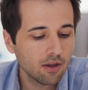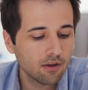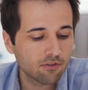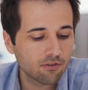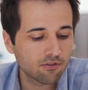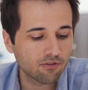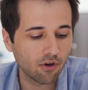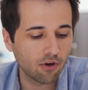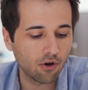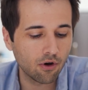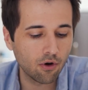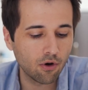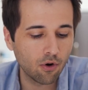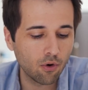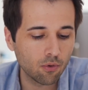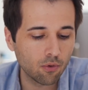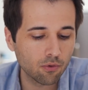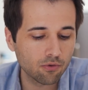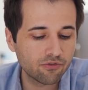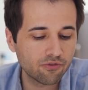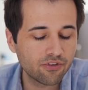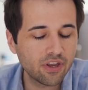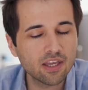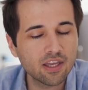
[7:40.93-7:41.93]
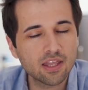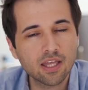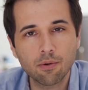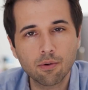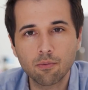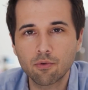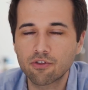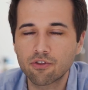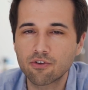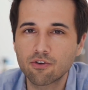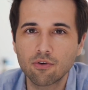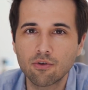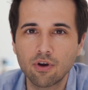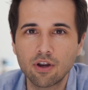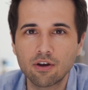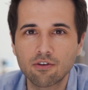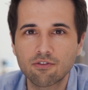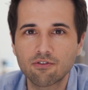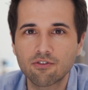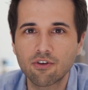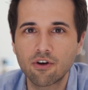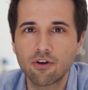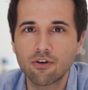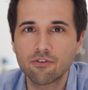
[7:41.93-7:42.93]
So take that with a grain
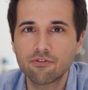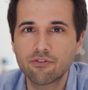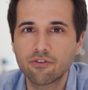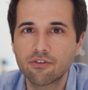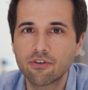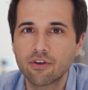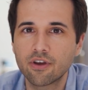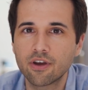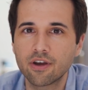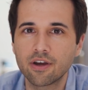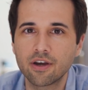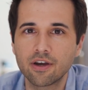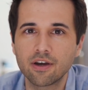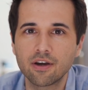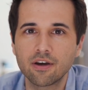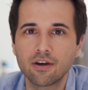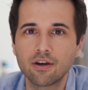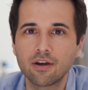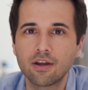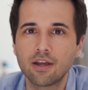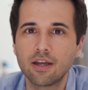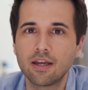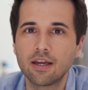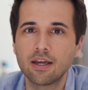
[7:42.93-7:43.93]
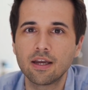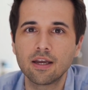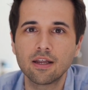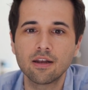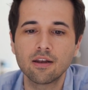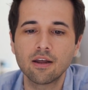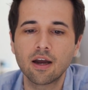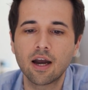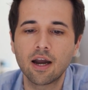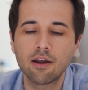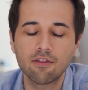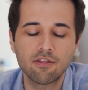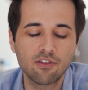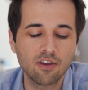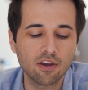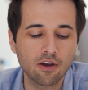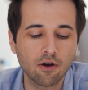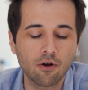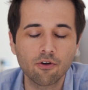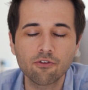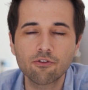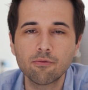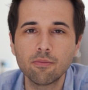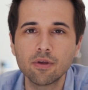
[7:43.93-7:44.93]
of salt, and I
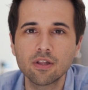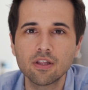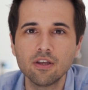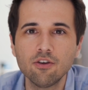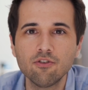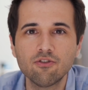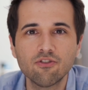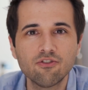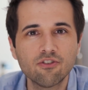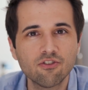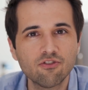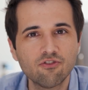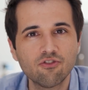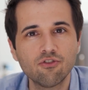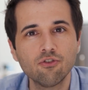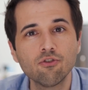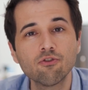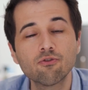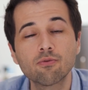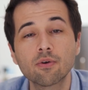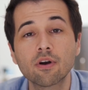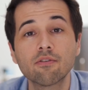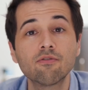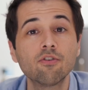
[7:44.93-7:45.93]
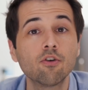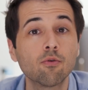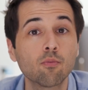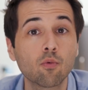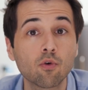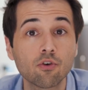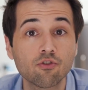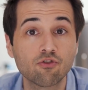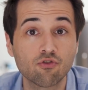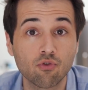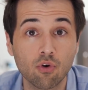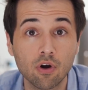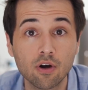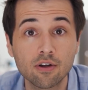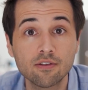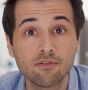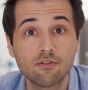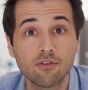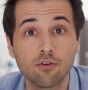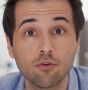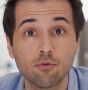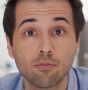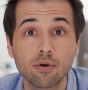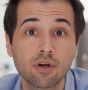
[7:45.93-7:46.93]
think ultimately you should just choose whatever you're more drawn
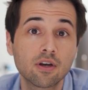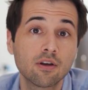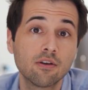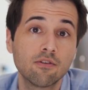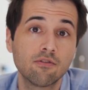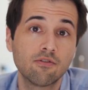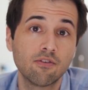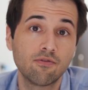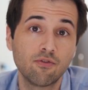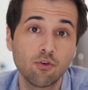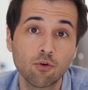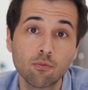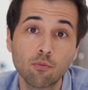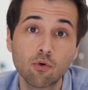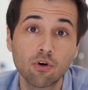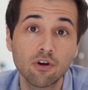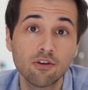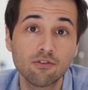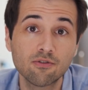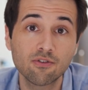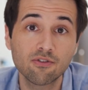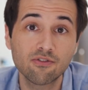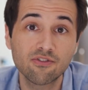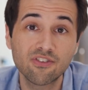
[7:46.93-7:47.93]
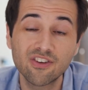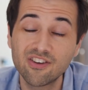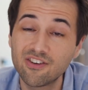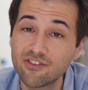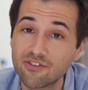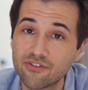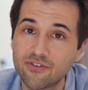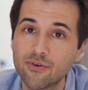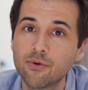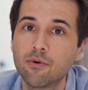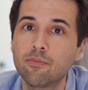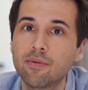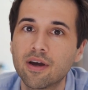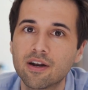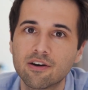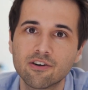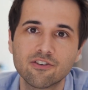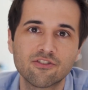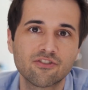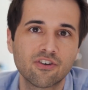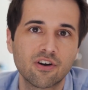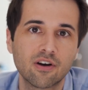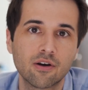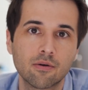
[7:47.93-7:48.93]
to, because if you're more interested, you'll do a better
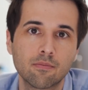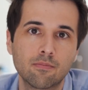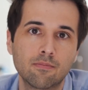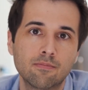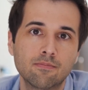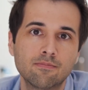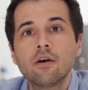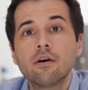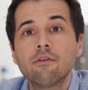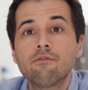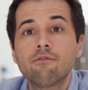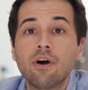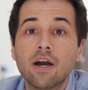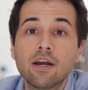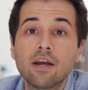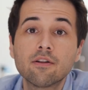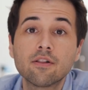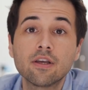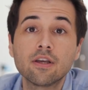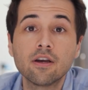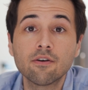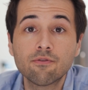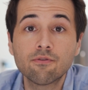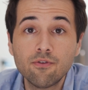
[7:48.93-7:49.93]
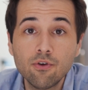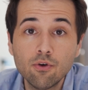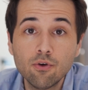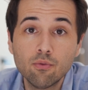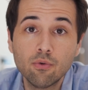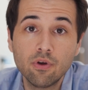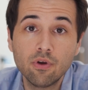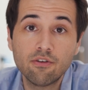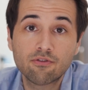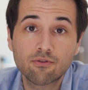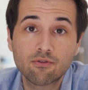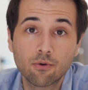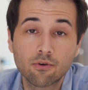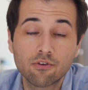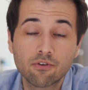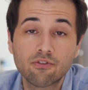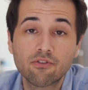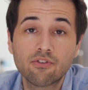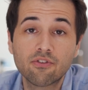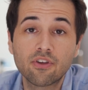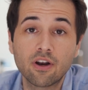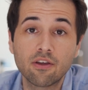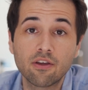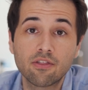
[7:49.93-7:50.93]
job. Finally, a few
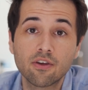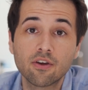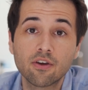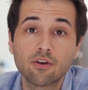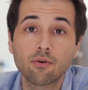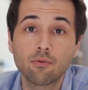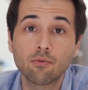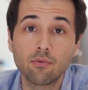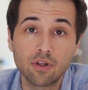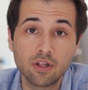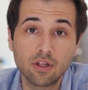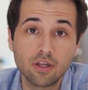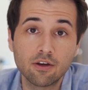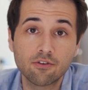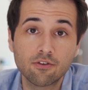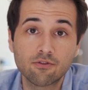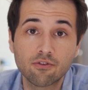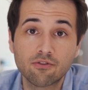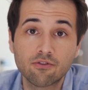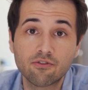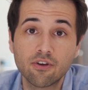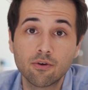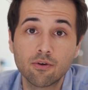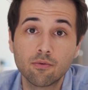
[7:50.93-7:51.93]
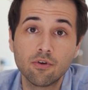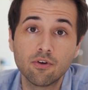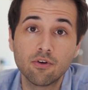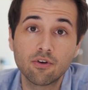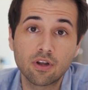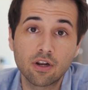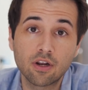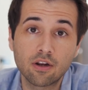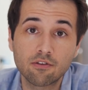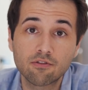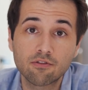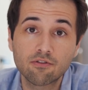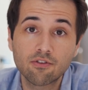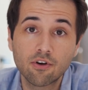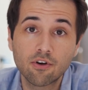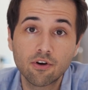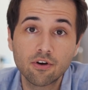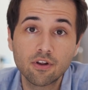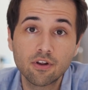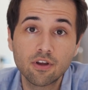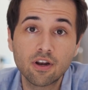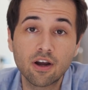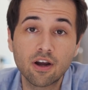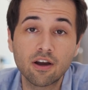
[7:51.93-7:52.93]
resources that I think are really interesting when you're getting
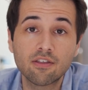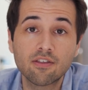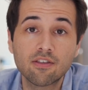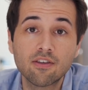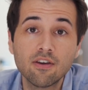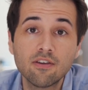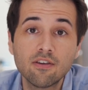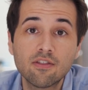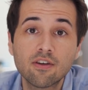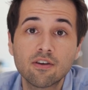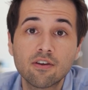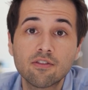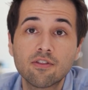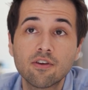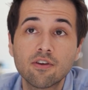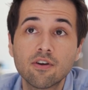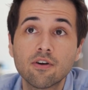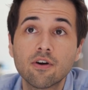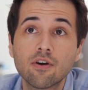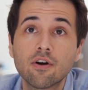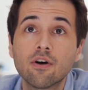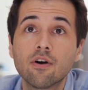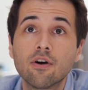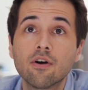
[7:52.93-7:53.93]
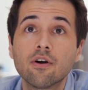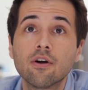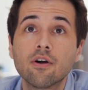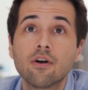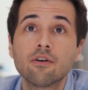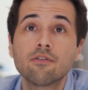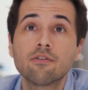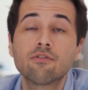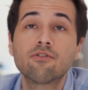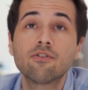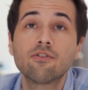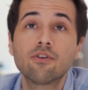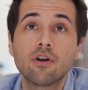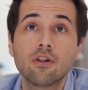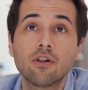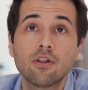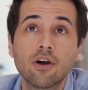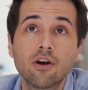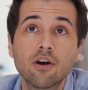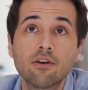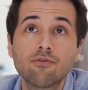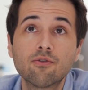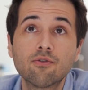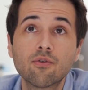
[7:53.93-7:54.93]
started. I think that there are still a
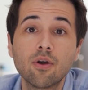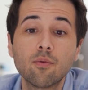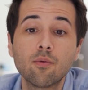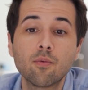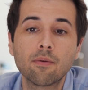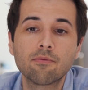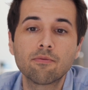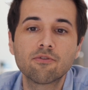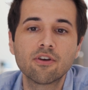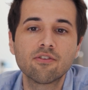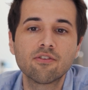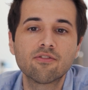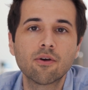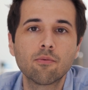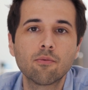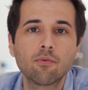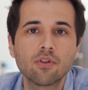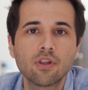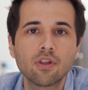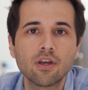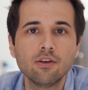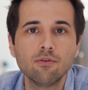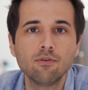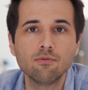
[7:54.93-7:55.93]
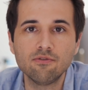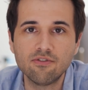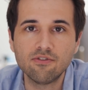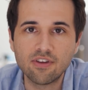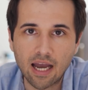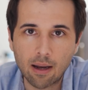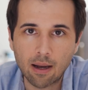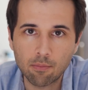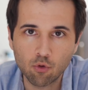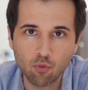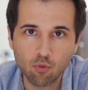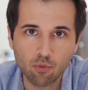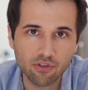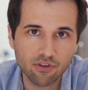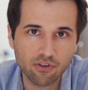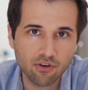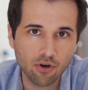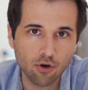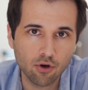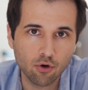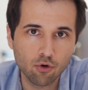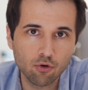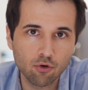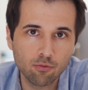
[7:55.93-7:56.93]
lot of great websites that will let you dabble with
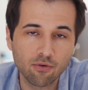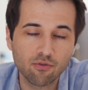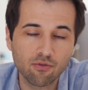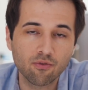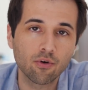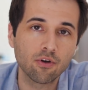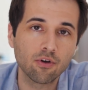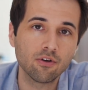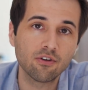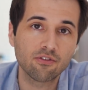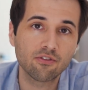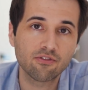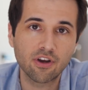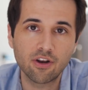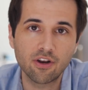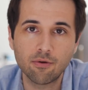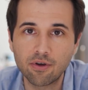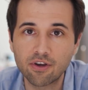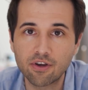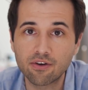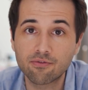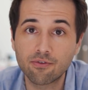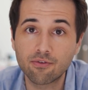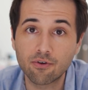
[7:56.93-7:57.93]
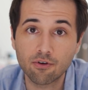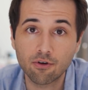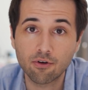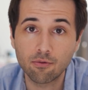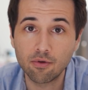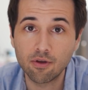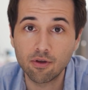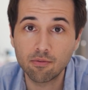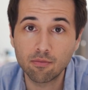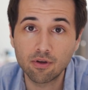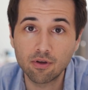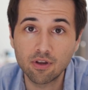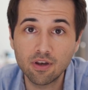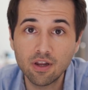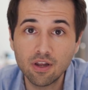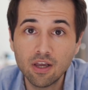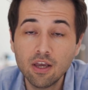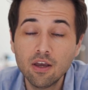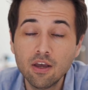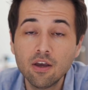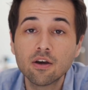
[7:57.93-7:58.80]
code before you decide to make a full commitment.